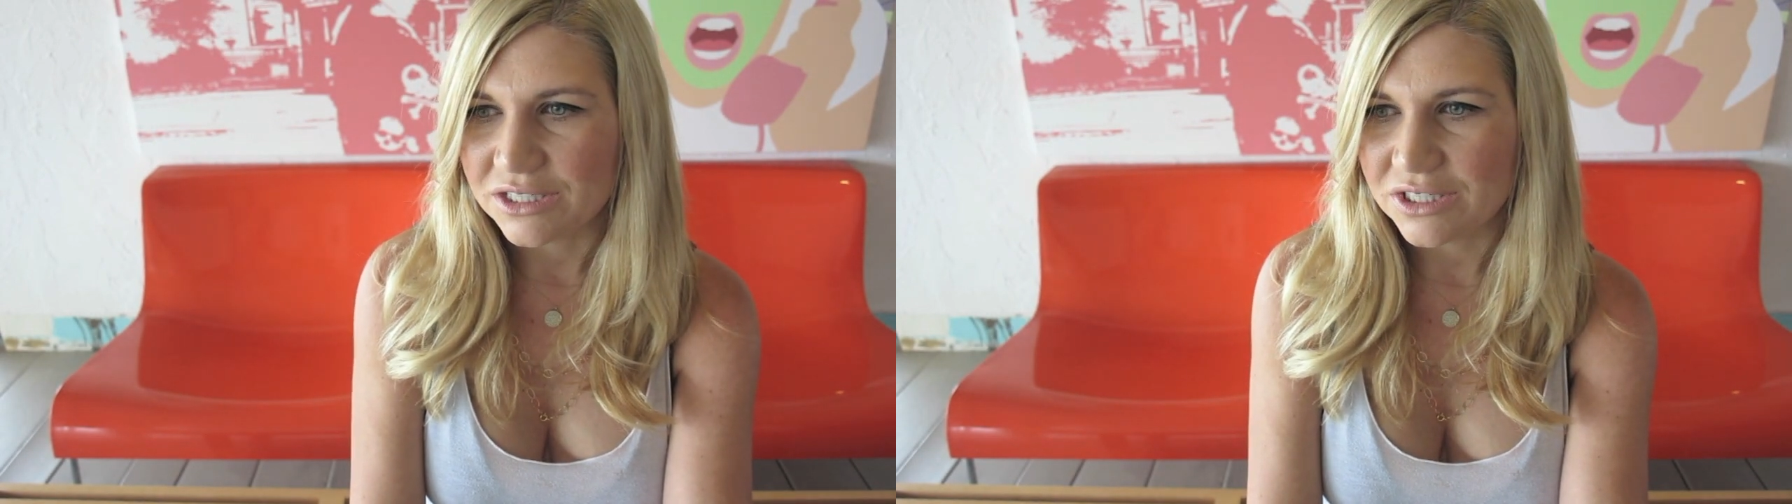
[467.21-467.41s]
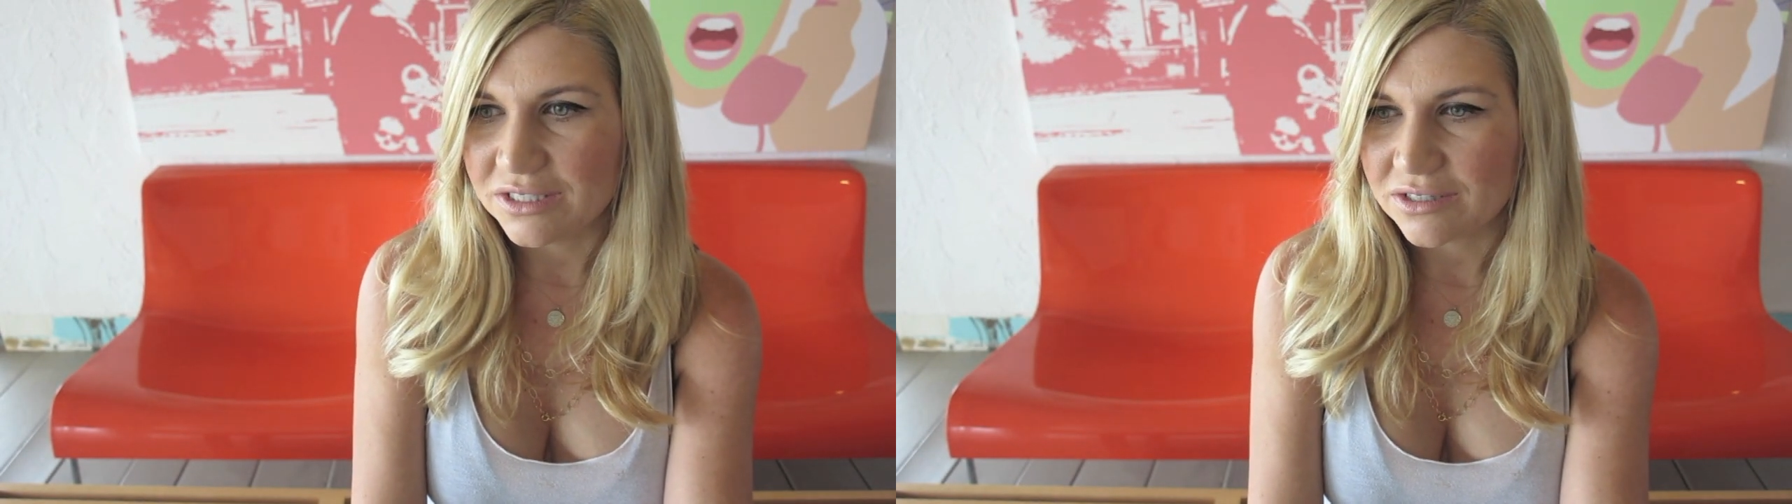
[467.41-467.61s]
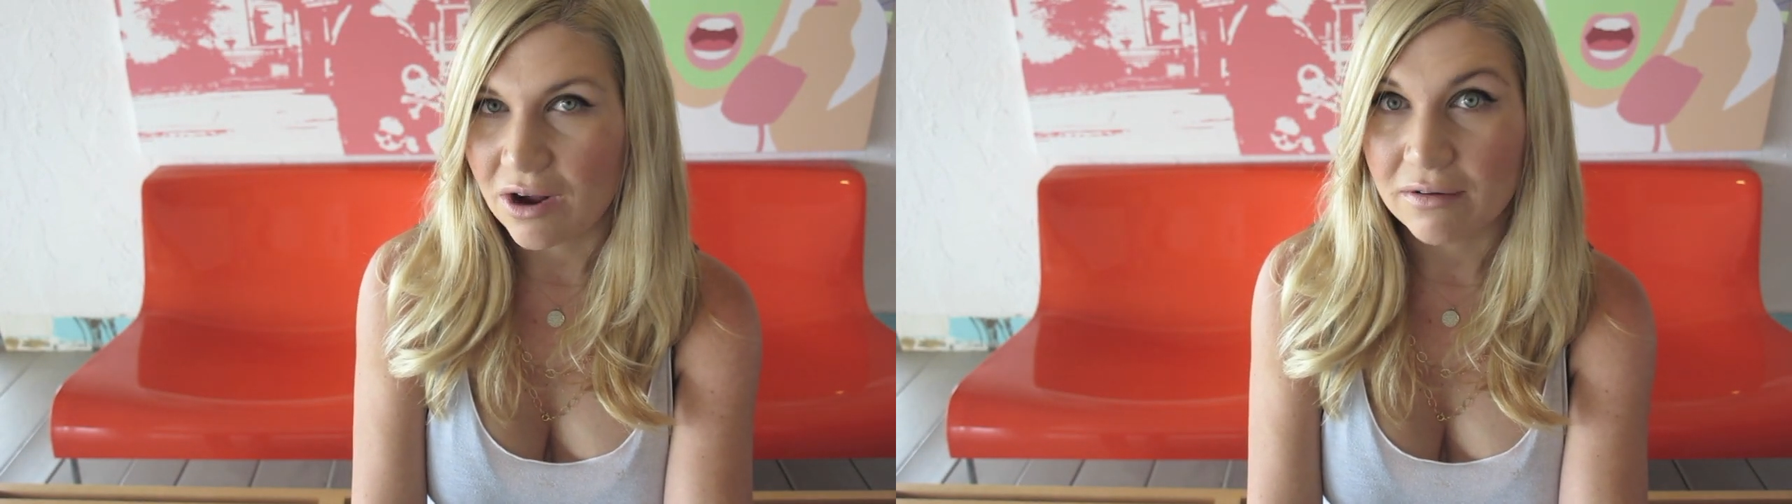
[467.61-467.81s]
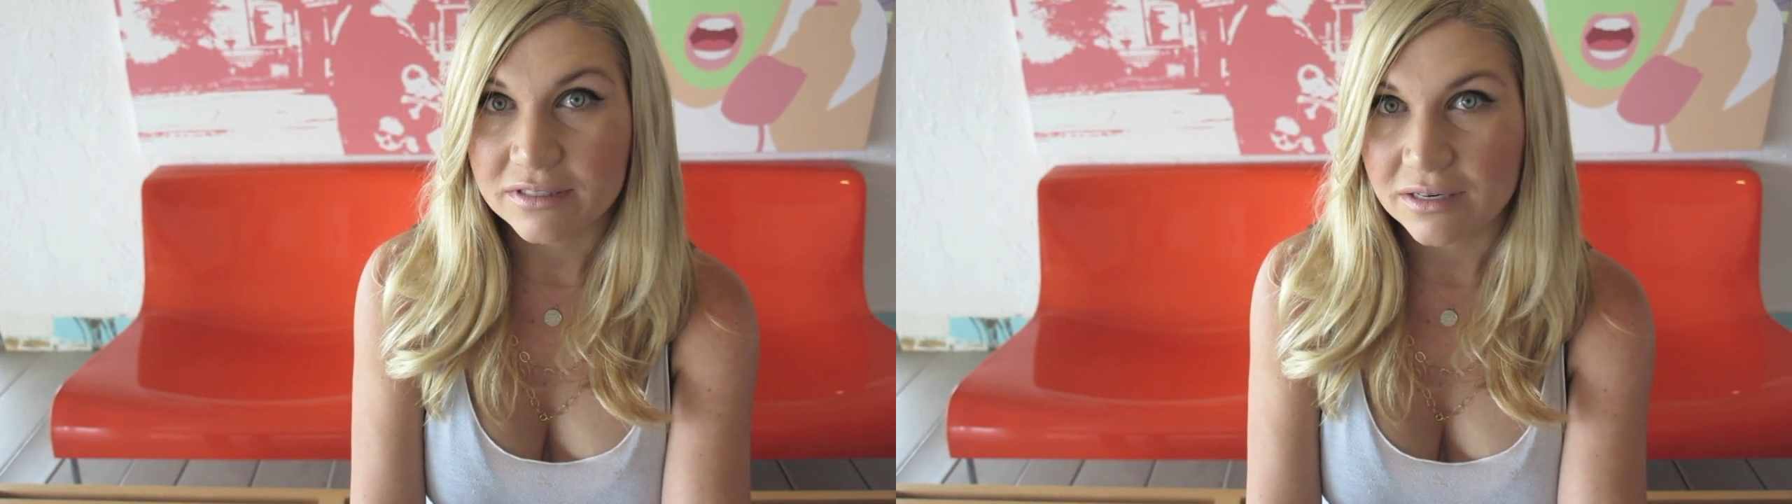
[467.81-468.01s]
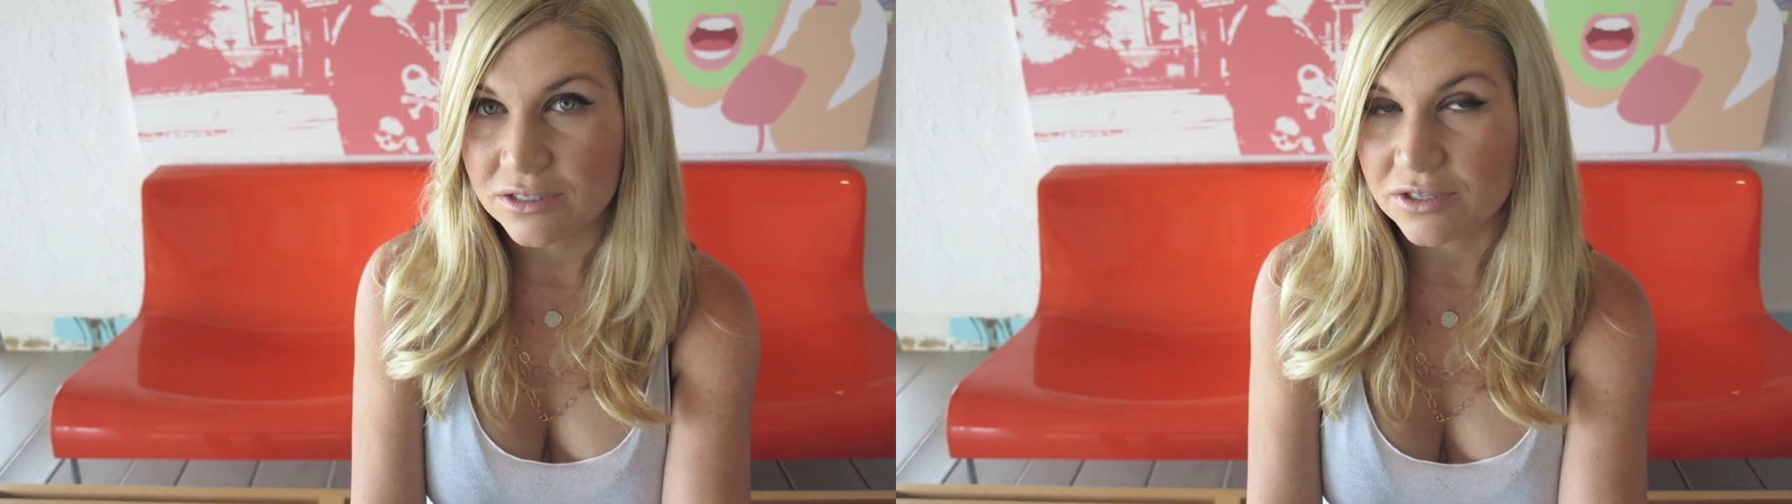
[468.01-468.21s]
She just all of
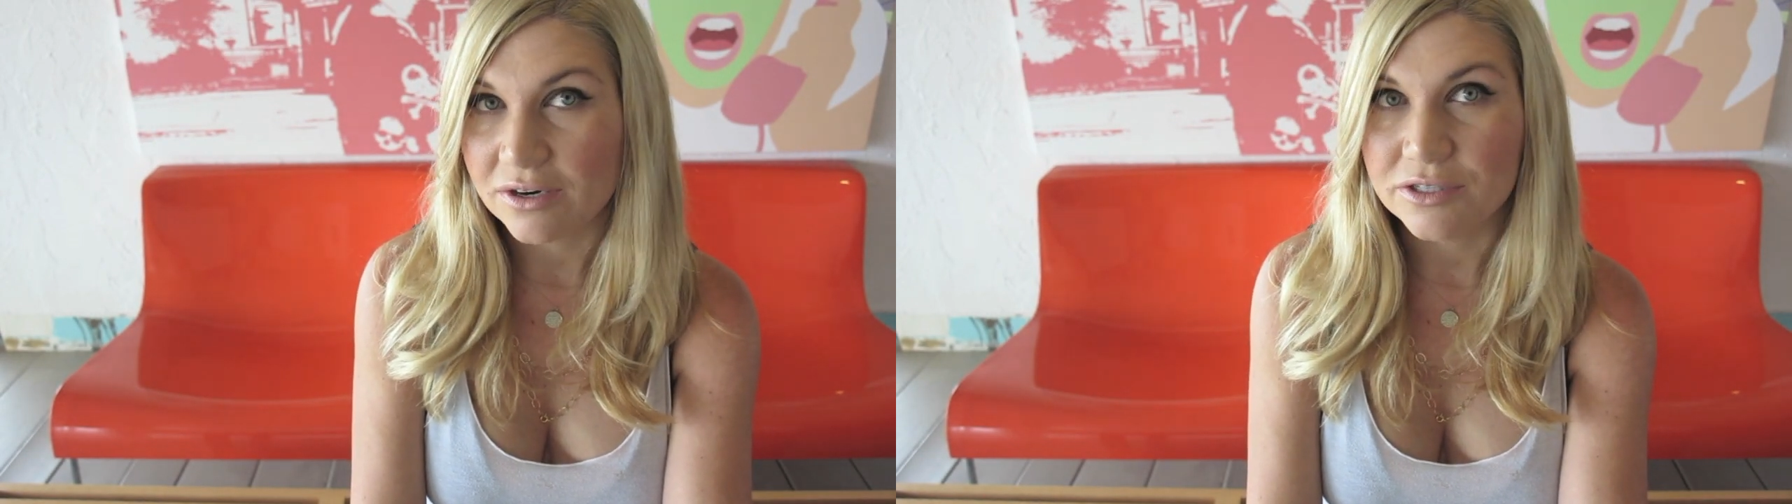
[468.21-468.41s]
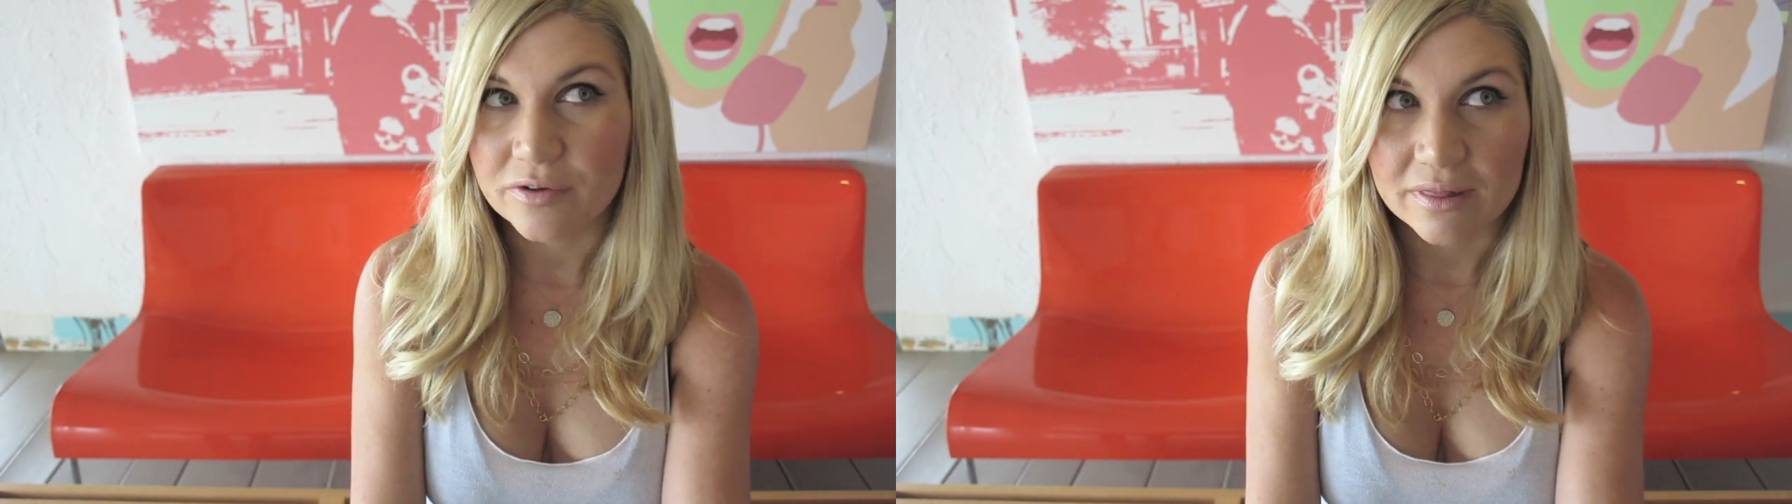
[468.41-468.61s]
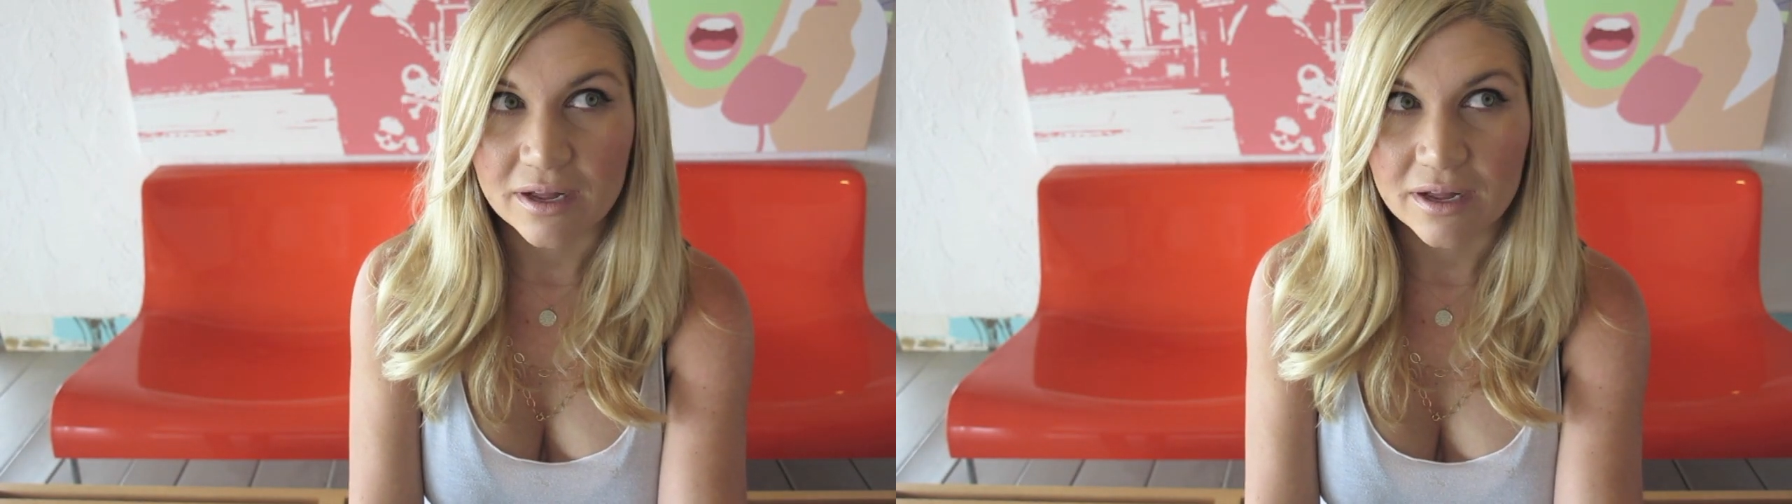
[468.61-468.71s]
a sudden started doing